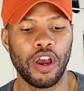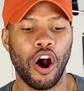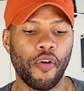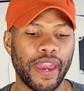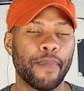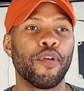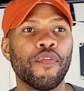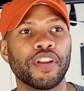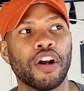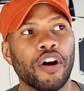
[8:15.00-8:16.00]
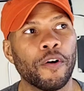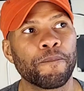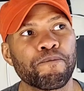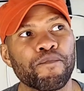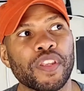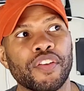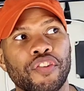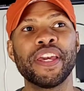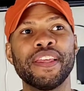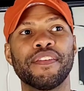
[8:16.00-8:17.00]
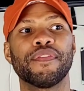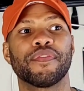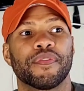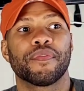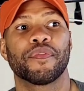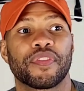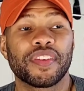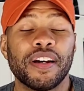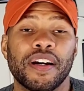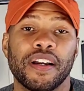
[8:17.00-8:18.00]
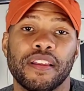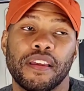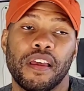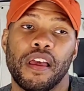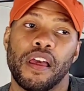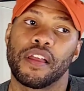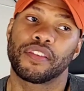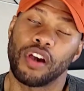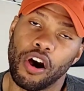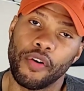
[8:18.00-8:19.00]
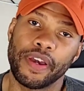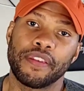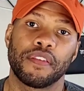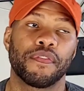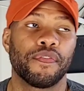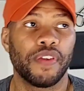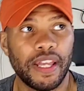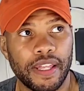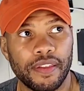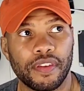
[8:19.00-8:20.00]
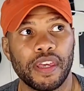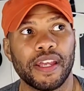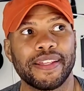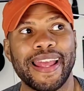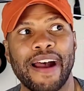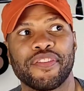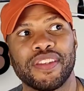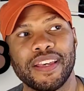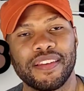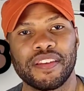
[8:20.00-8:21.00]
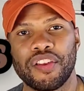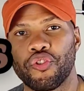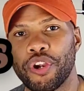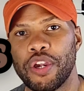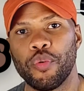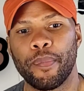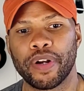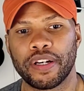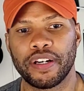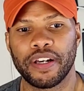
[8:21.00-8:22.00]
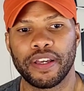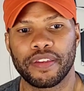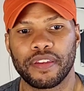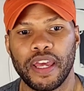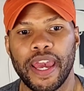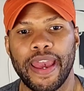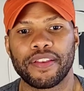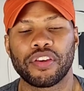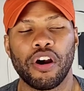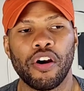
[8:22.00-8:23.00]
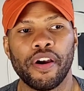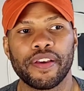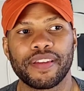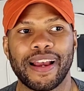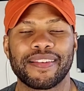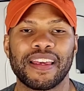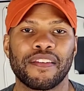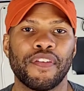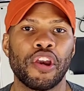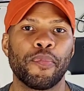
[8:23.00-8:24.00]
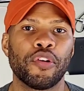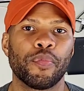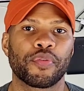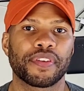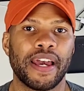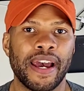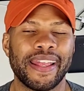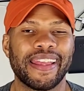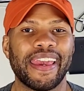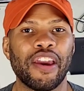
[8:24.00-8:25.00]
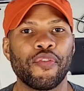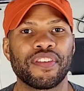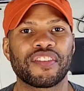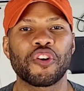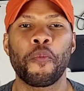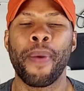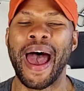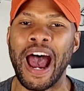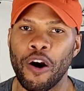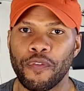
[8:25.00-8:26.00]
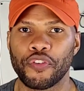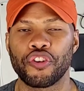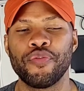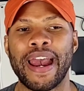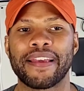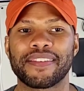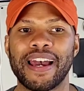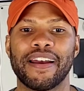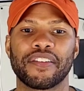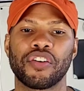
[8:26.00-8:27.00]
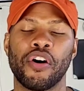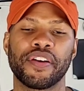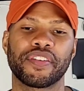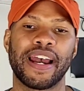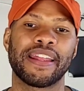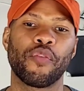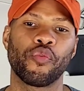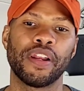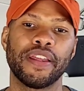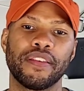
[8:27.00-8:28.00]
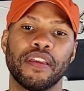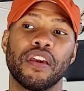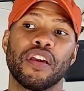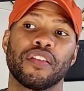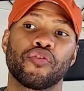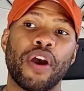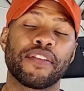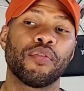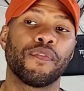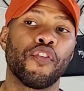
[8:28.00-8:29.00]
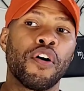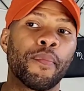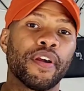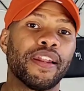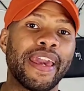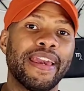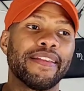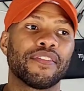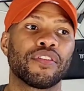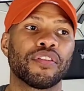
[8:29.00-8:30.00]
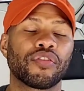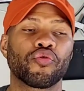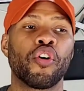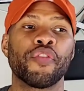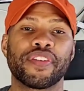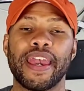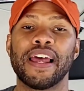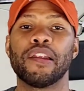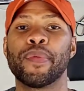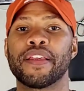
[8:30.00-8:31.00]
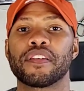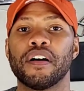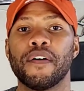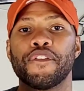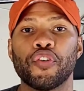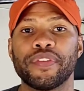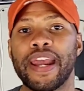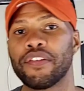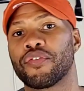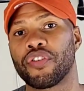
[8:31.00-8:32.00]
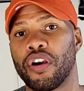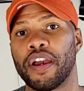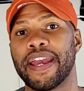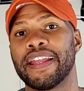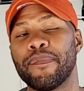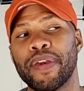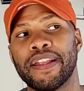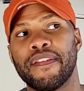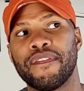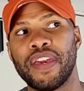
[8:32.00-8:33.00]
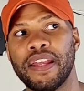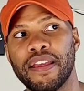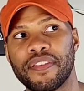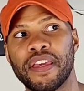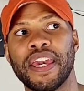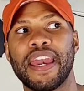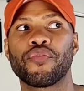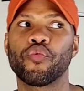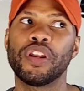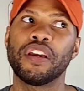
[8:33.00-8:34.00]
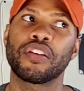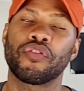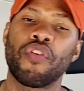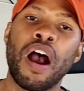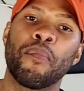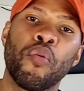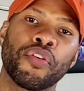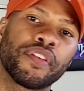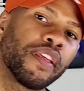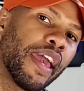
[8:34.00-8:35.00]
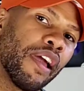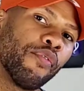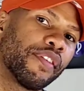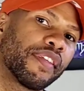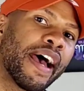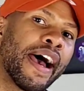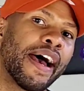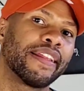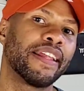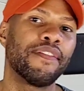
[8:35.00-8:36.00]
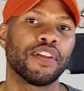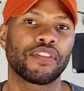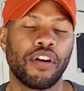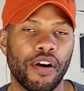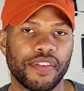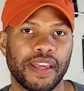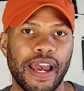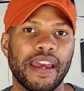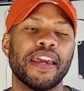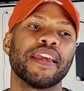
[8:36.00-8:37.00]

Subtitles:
Okay, moving on. Aries Sun, Taurus, Venus. Now, this is a tricky one because Taurus, like I said, is a very immutable sign, and Aries is so powerful. So you got a Taurus sign that really trying to formulate to the strongest elements of your natal chart, and it being in Venus, it's really going to rock more to the Aries side than even the Taurus side.